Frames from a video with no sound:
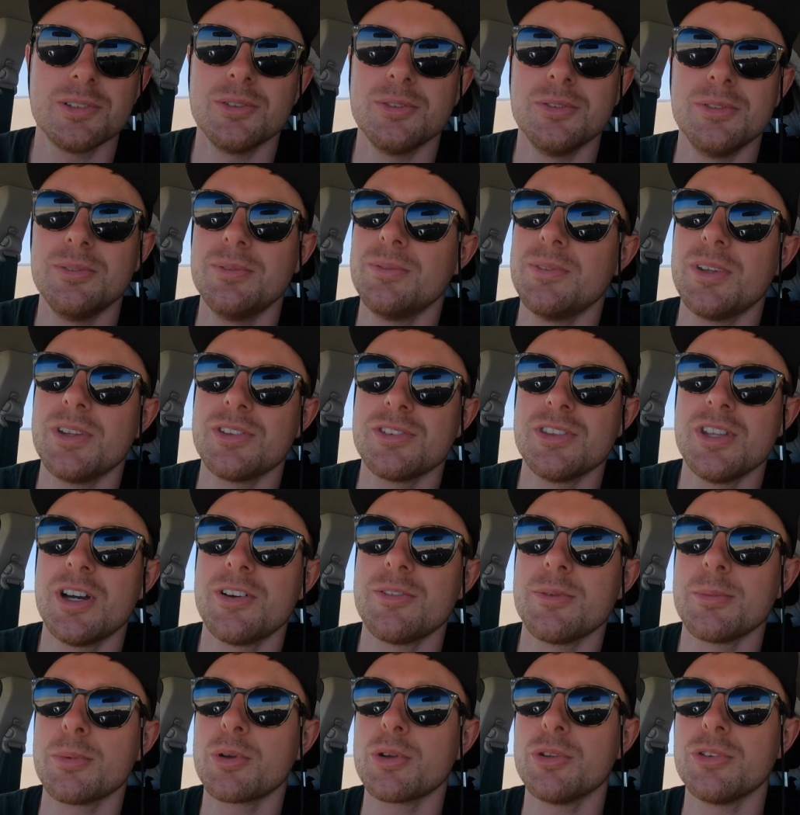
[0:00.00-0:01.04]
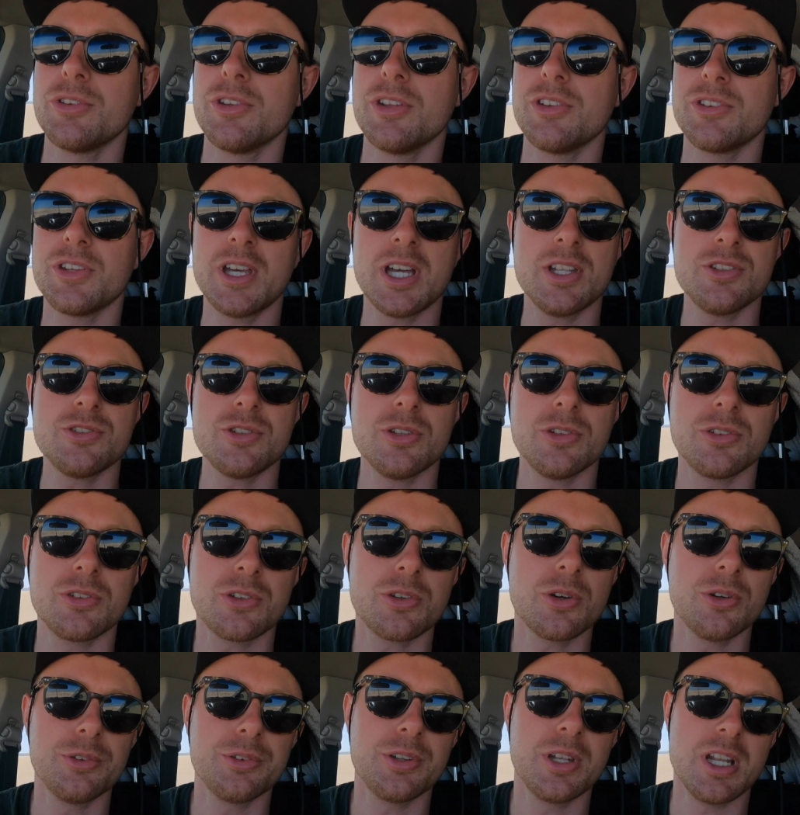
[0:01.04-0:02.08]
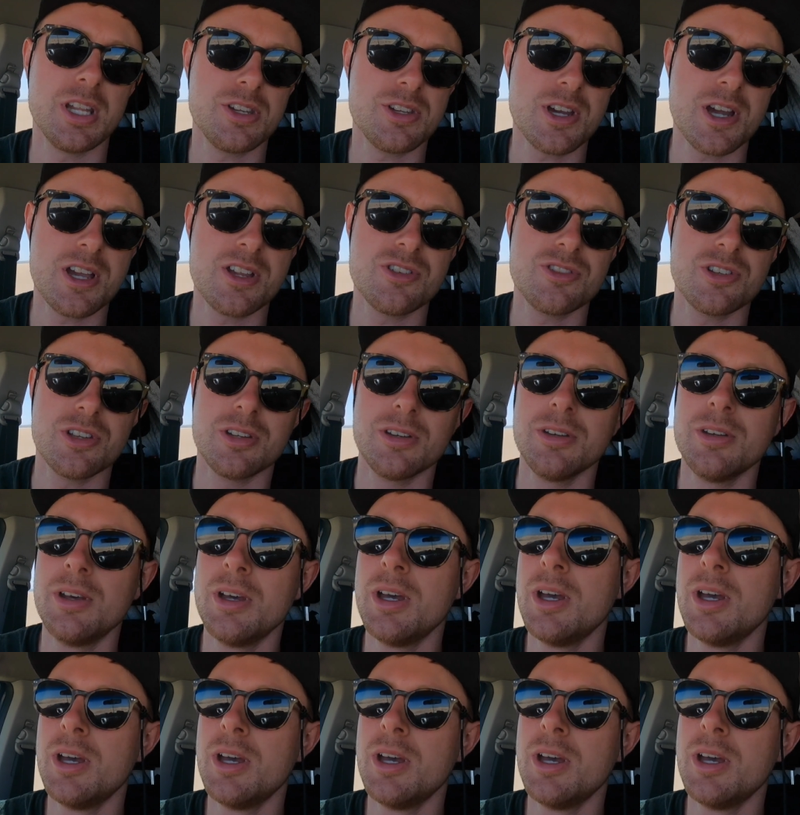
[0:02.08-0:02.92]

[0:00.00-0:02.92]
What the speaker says: or there's nothing, because the sand dunes are constantly changing